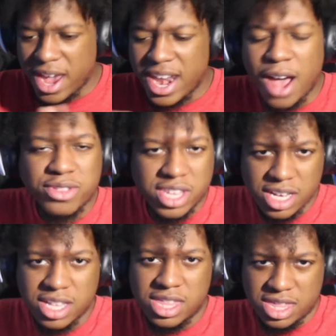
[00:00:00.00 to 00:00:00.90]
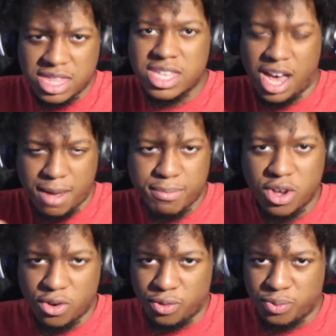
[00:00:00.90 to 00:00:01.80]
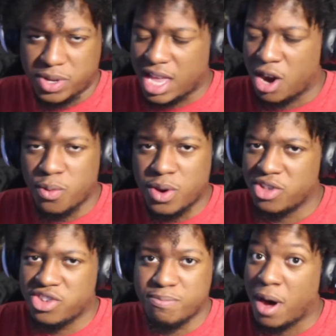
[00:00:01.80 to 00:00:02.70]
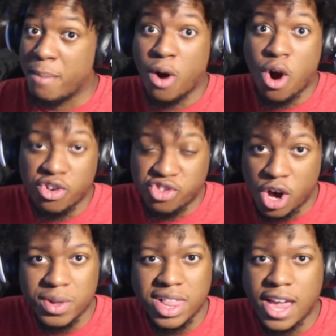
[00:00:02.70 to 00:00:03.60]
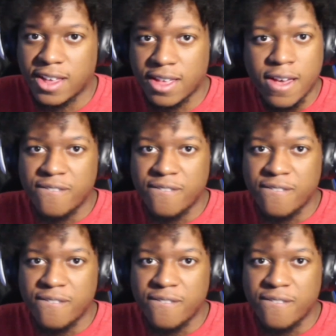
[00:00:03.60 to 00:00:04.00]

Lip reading: out the uploads, because I don't want to just bombard y'all with like